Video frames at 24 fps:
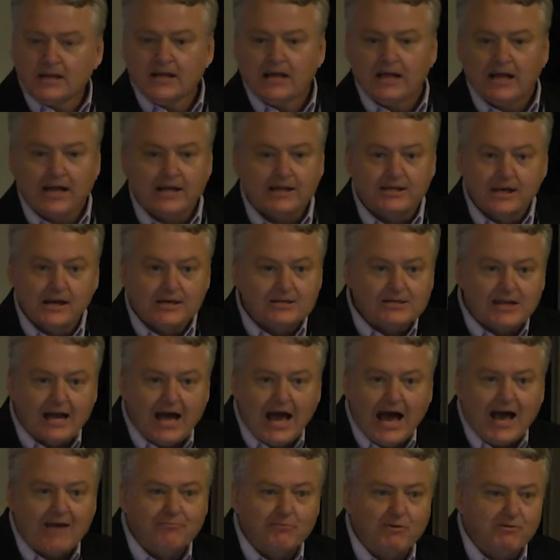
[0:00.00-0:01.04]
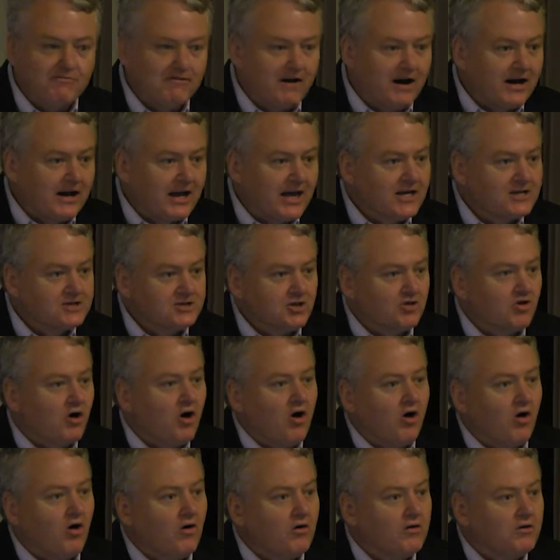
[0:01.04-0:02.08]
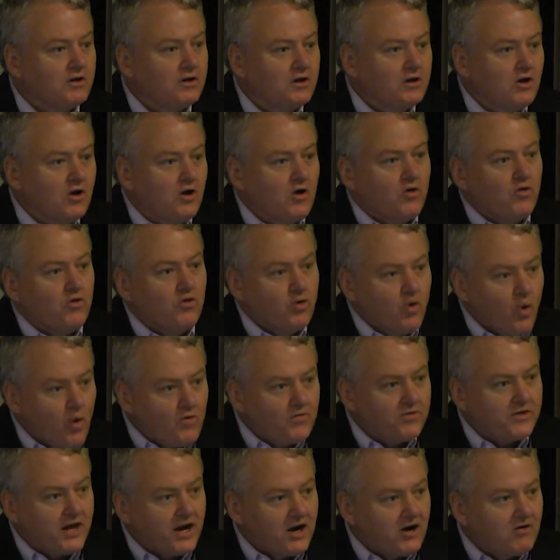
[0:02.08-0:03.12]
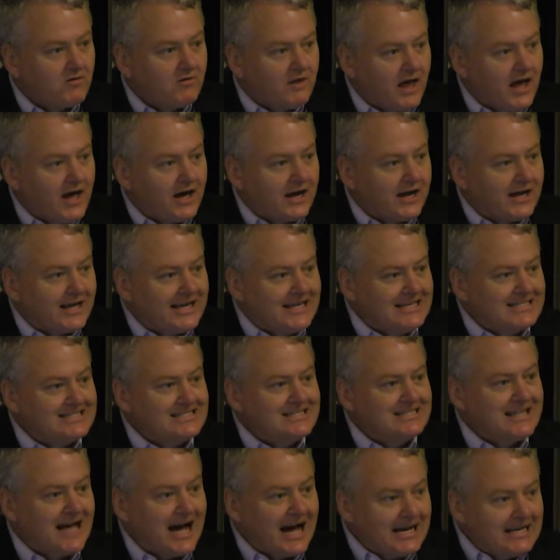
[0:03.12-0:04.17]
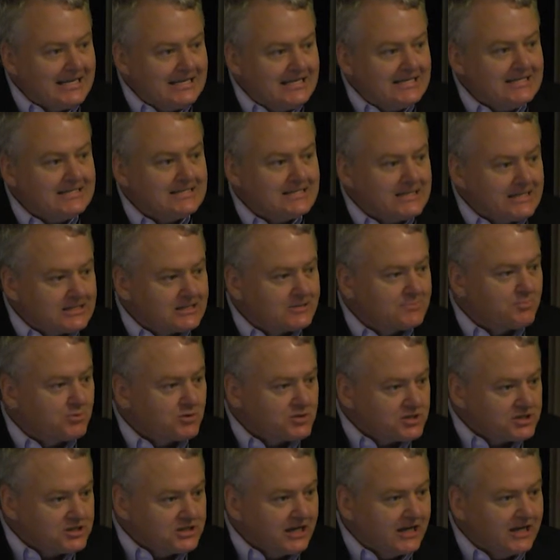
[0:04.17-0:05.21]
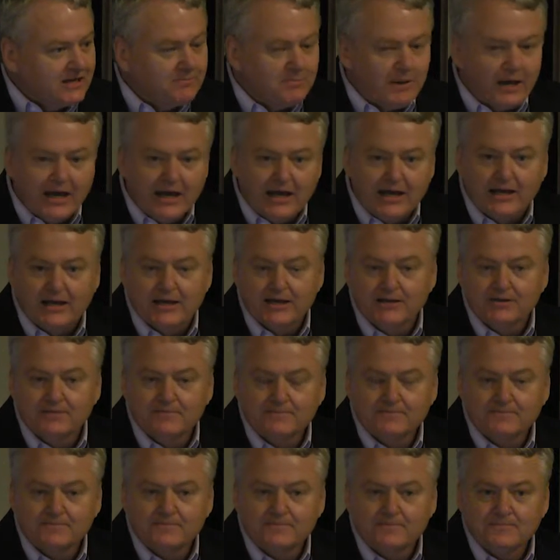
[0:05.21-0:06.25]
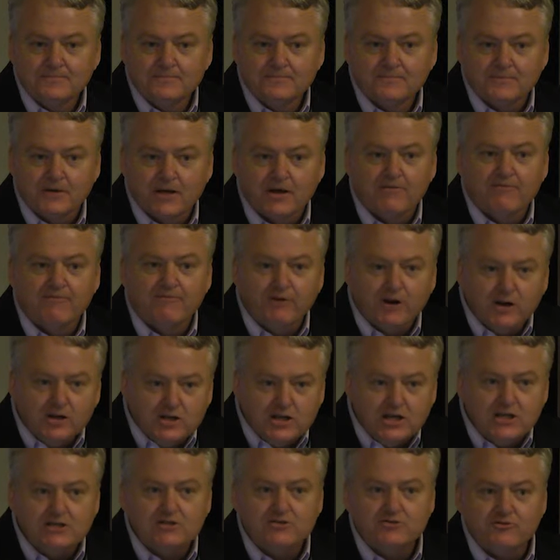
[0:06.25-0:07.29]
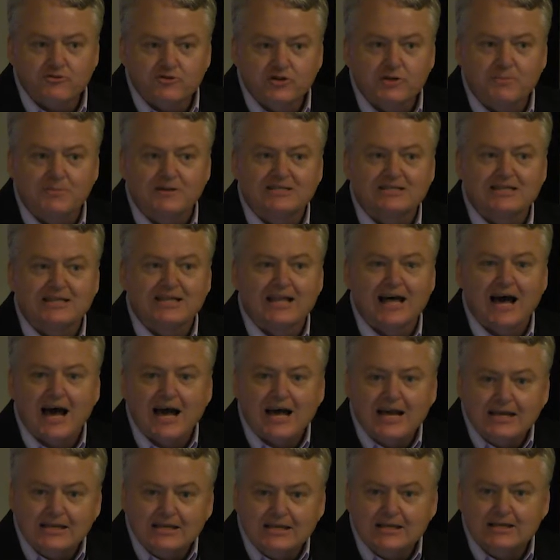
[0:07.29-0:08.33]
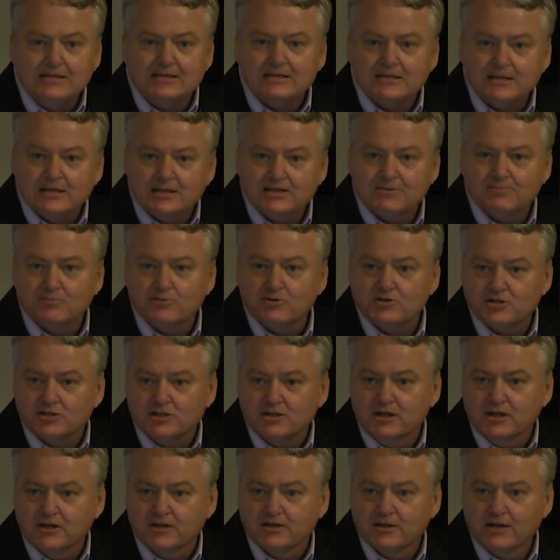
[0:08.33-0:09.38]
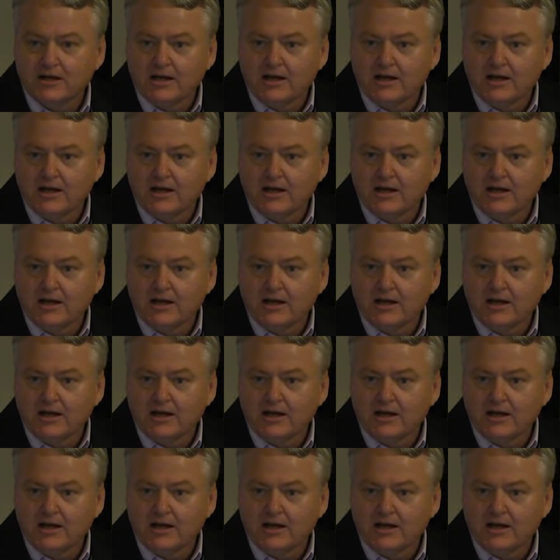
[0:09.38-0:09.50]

It doesn't have to be financed at all. North Carolina is 96% paid. Their funding stream is 96%.